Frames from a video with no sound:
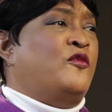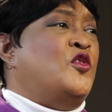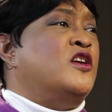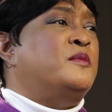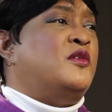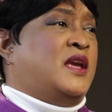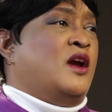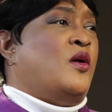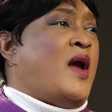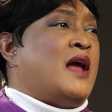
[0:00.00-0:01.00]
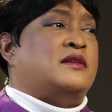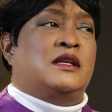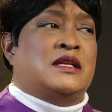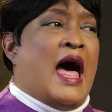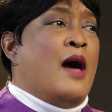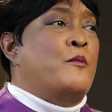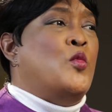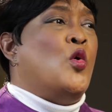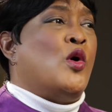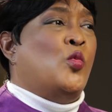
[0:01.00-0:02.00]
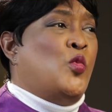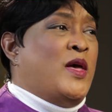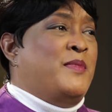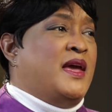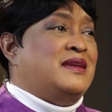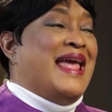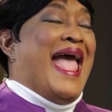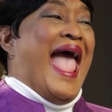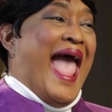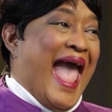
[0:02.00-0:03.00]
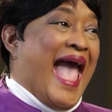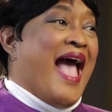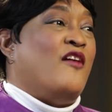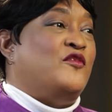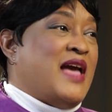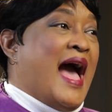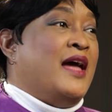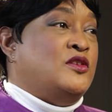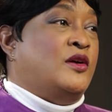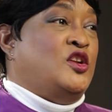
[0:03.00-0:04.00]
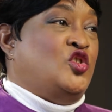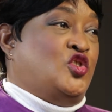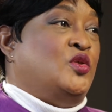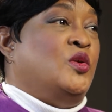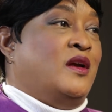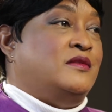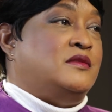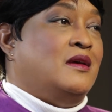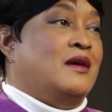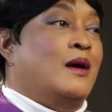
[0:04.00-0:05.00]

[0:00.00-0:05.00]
the Affordable Care Act, a lot more women have gotten on insurance,